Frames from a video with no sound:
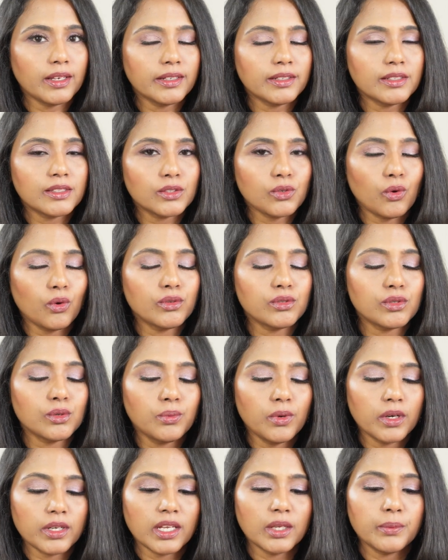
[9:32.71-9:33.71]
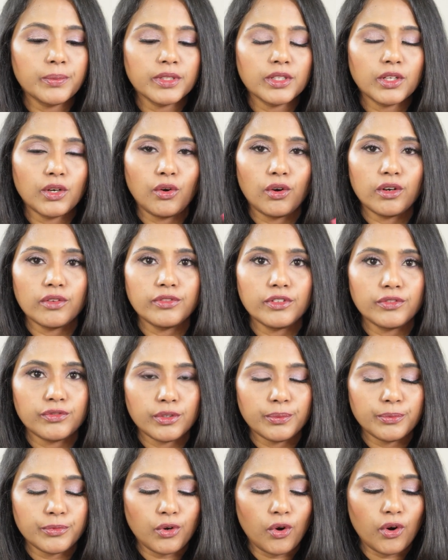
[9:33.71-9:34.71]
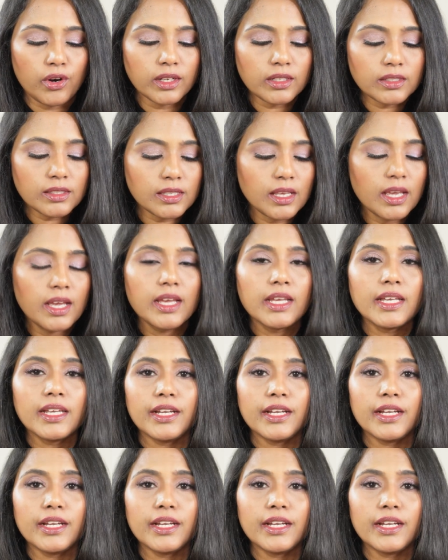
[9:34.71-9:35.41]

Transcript: It is also working with a lot of different products.